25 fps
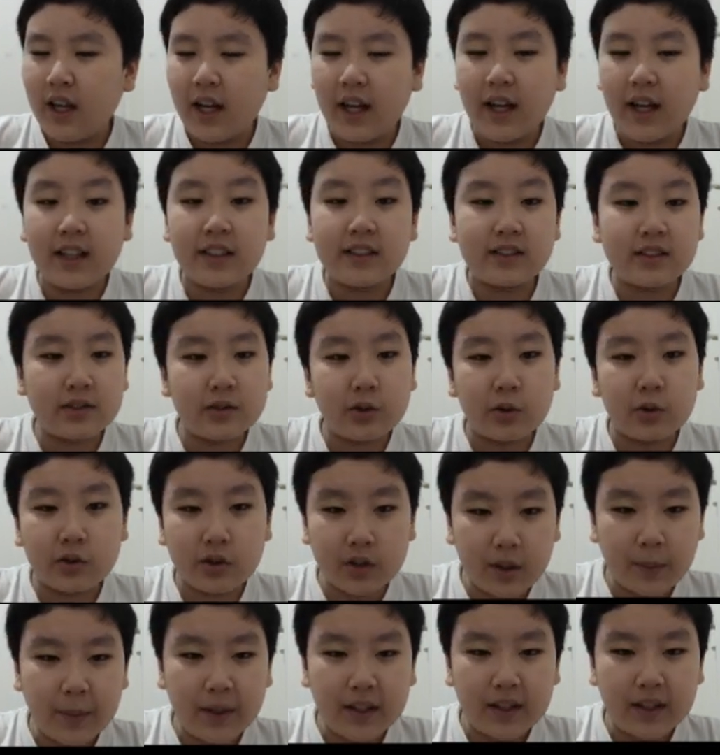As
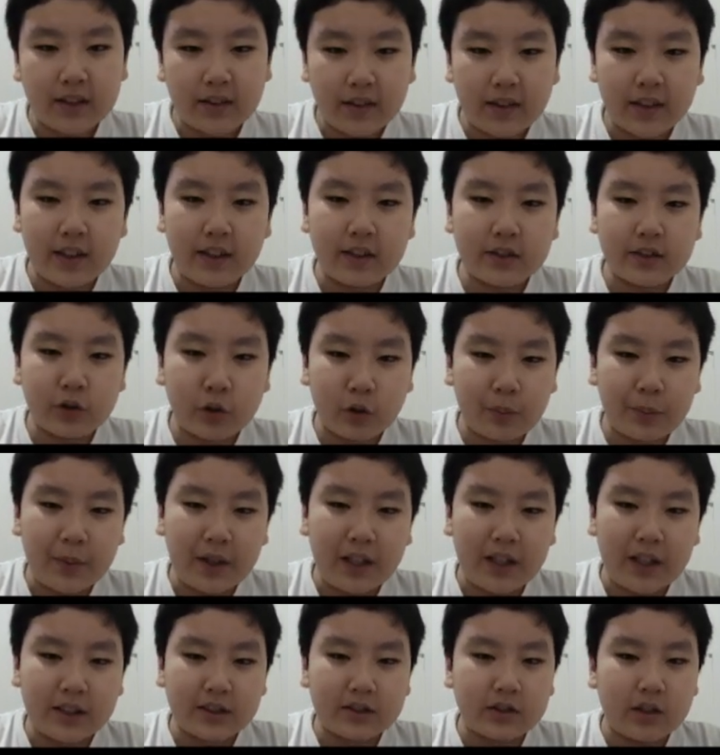Ultraman Trigger's
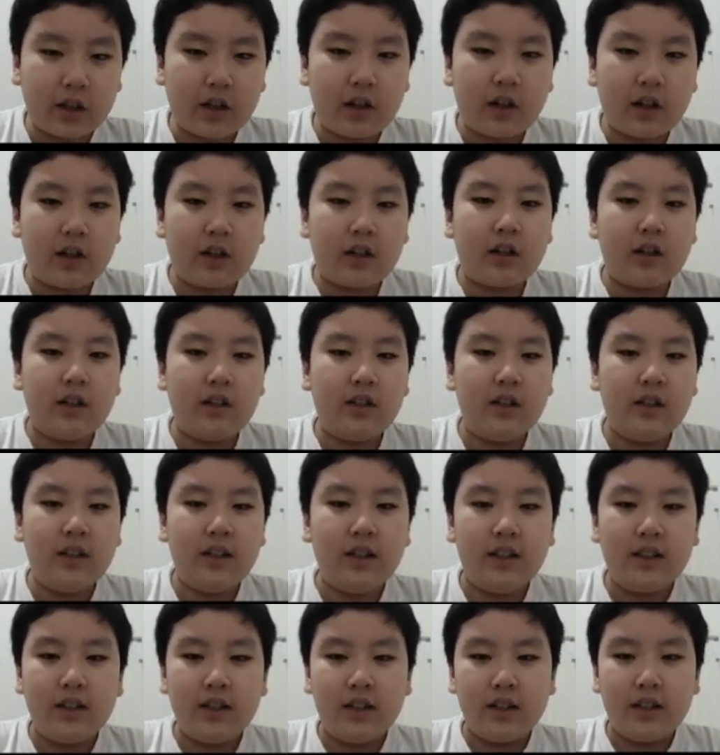opening song.
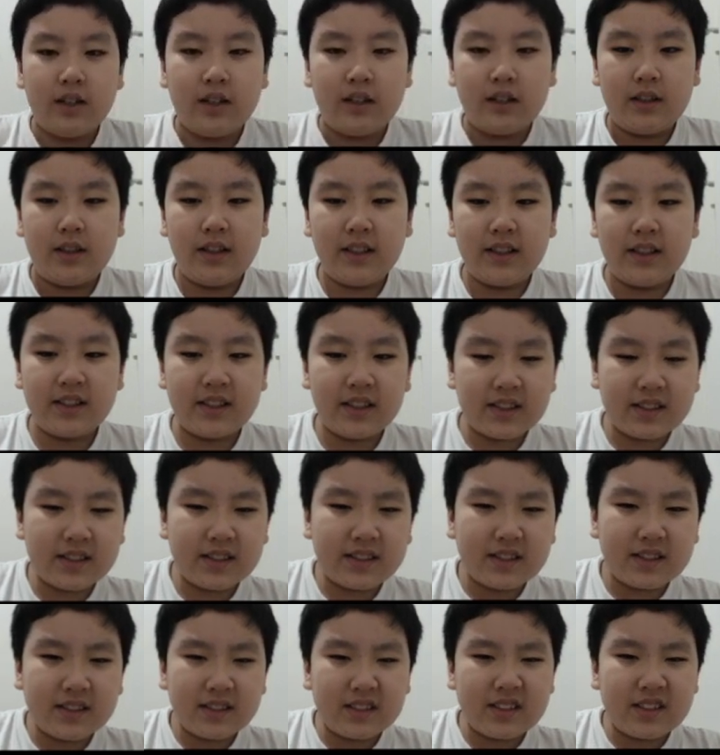This
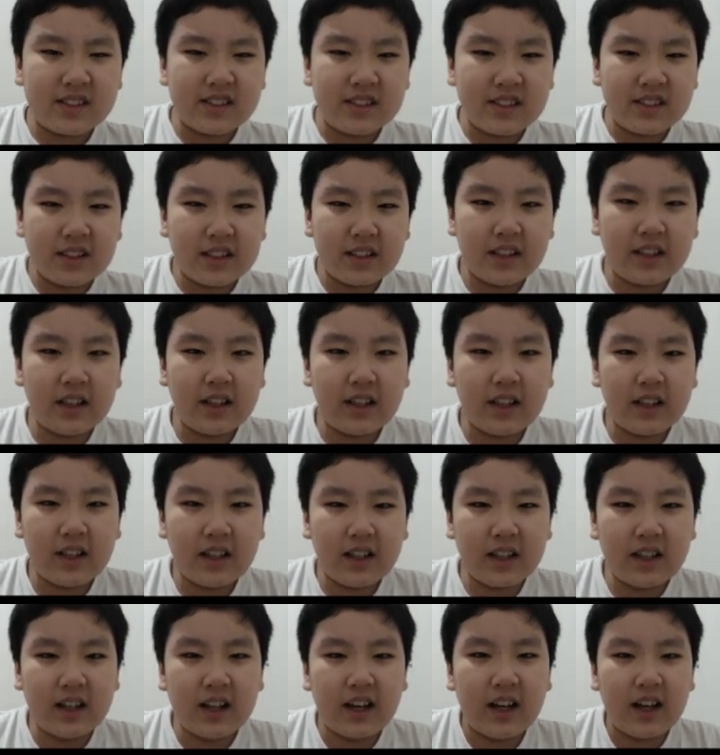is,
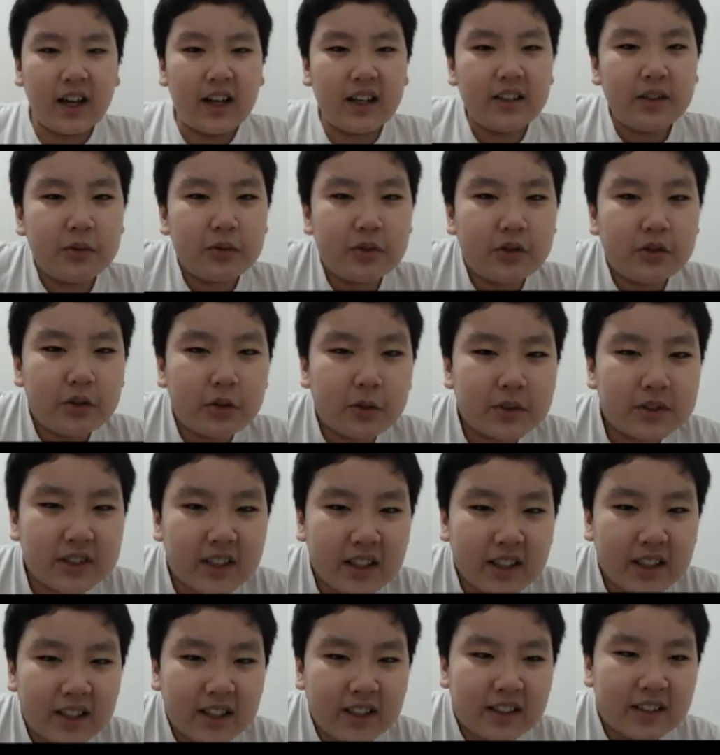I don't know, it's
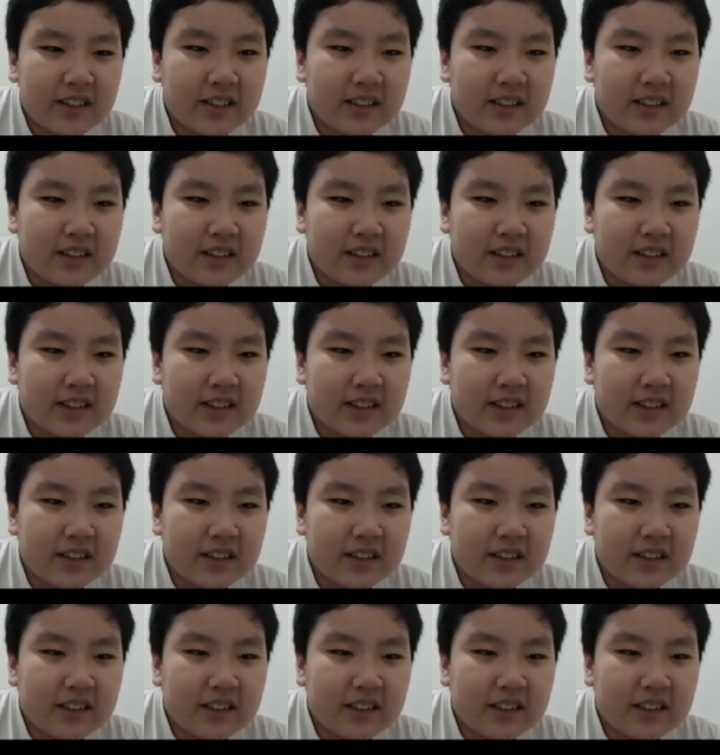like,